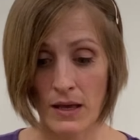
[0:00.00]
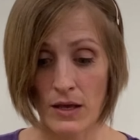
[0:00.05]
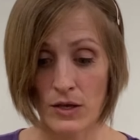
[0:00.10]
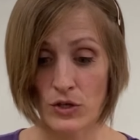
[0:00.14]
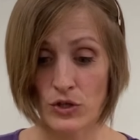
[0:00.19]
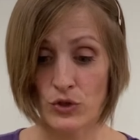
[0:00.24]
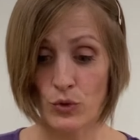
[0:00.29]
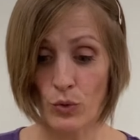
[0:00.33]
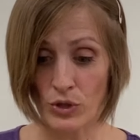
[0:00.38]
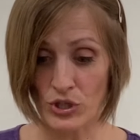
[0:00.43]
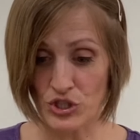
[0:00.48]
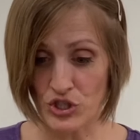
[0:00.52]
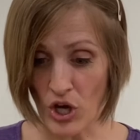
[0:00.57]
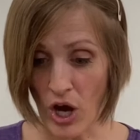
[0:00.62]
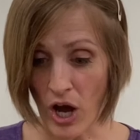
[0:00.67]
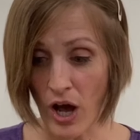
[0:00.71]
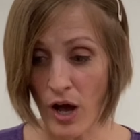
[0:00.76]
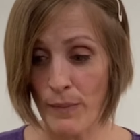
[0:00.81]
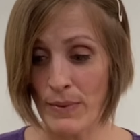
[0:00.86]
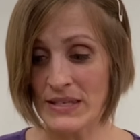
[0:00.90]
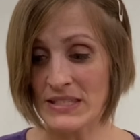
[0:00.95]
Your
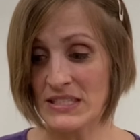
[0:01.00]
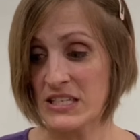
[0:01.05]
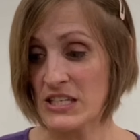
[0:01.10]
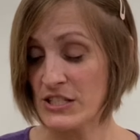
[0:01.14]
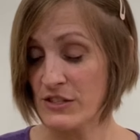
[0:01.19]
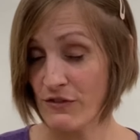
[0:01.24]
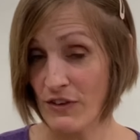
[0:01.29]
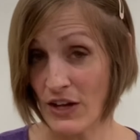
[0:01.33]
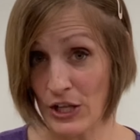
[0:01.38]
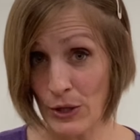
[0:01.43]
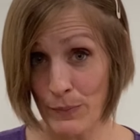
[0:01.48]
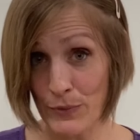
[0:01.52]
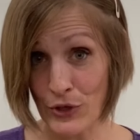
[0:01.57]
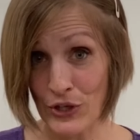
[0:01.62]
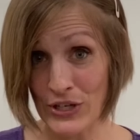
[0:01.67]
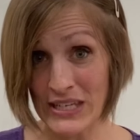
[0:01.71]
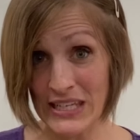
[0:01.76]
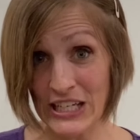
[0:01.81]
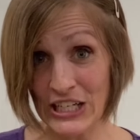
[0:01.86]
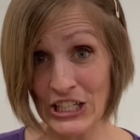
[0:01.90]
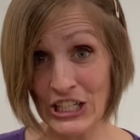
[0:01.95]
job is to develop your
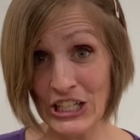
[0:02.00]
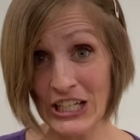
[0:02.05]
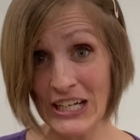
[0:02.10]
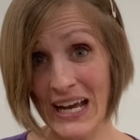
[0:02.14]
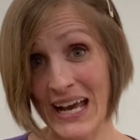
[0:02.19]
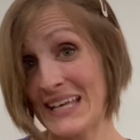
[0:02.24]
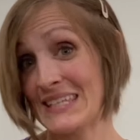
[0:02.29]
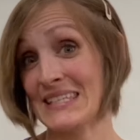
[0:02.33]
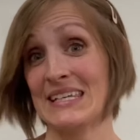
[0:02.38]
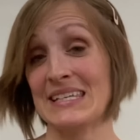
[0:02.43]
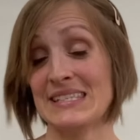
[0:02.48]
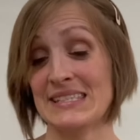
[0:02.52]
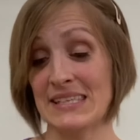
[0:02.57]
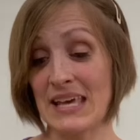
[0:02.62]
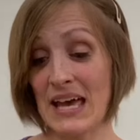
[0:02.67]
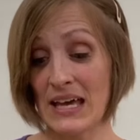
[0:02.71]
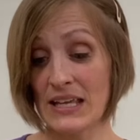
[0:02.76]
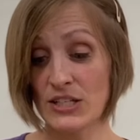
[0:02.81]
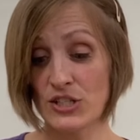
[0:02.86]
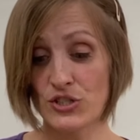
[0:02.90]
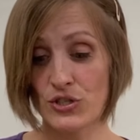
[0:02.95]
ear, as I
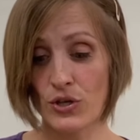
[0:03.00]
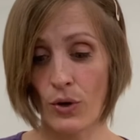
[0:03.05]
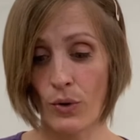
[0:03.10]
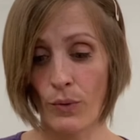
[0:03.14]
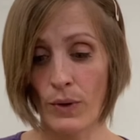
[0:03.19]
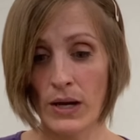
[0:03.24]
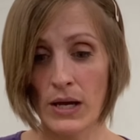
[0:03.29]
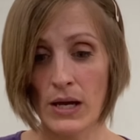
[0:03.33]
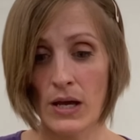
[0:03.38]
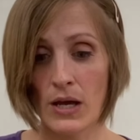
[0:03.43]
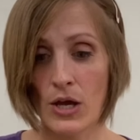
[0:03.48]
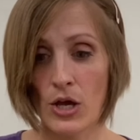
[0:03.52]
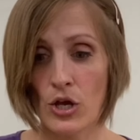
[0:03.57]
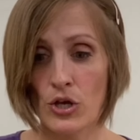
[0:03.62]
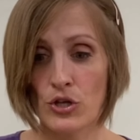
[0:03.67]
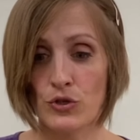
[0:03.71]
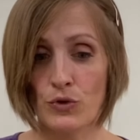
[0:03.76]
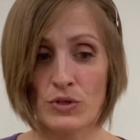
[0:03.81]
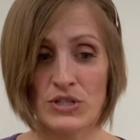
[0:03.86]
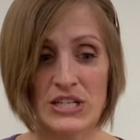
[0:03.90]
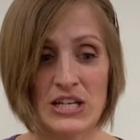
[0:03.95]
said, so
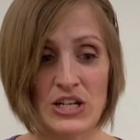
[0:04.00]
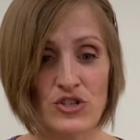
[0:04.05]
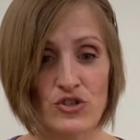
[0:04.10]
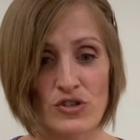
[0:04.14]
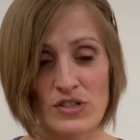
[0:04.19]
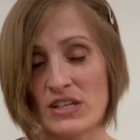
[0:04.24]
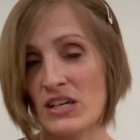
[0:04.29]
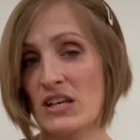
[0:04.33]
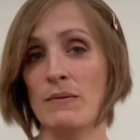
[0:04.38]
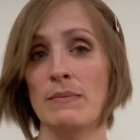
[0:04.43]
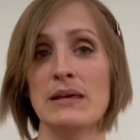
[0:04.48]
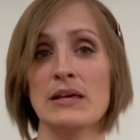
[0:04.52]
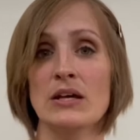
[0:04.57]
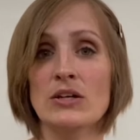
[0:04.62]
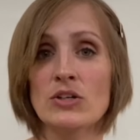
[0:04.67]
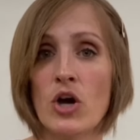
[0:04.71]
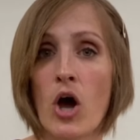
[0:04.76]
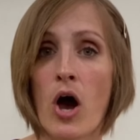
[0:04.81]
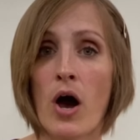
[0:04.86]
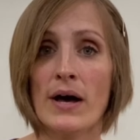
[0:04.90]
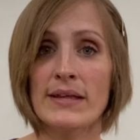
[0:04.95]
your teacher is going to be
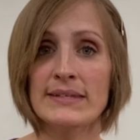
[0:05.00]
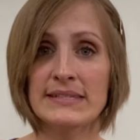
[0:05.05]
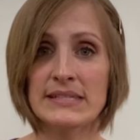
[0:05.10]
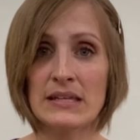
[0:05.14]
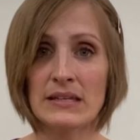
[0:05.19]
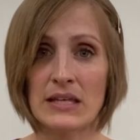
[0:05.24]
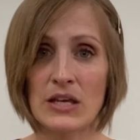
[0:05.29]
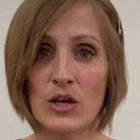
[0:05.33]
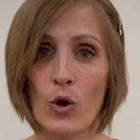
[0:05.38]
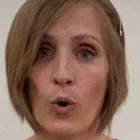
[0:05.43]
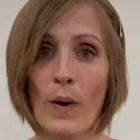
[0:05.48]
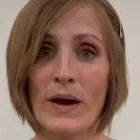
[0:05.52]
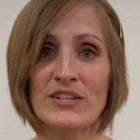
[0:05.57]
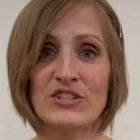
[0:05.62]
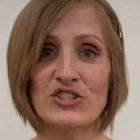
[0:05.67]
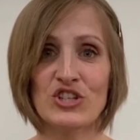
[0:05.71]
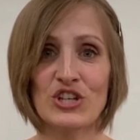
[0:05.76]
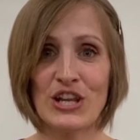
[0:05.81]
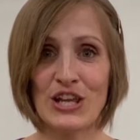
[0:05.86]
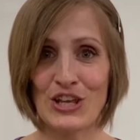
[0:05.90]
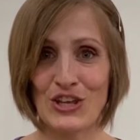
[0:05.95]
constantly
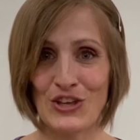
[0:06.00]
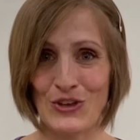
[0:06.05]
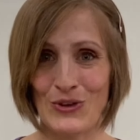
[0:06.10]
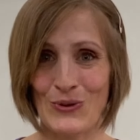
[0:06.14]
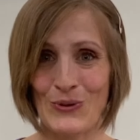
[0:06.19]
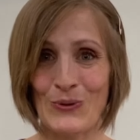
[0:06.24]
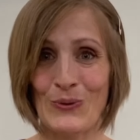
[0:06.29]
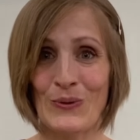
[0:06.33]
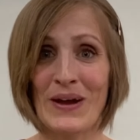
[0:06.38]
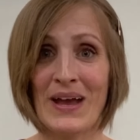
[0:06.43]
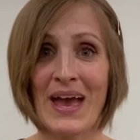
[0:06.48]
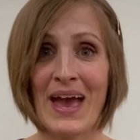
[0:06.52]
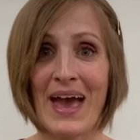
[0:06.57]
questioning you,